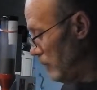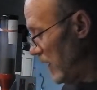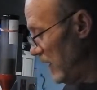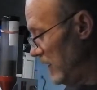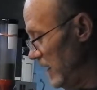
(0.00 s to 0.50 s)

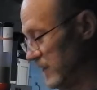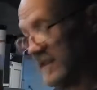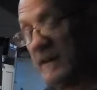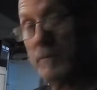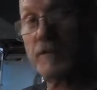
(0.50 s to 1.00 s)
it
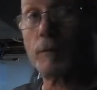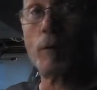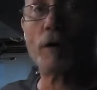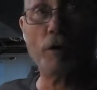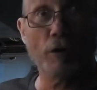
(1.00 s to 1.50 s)
seems to
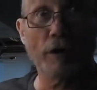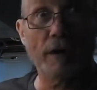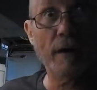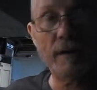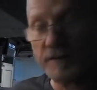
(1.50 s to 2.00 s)
run
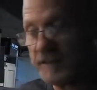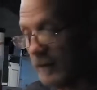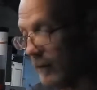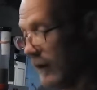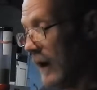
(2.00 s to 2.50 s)
good.
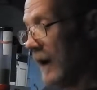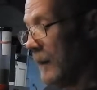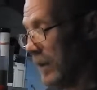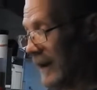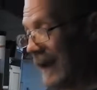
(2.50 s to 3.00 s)
So,
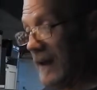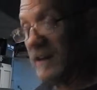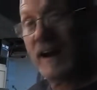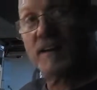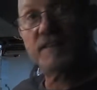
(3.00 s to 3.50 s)
but again, you got to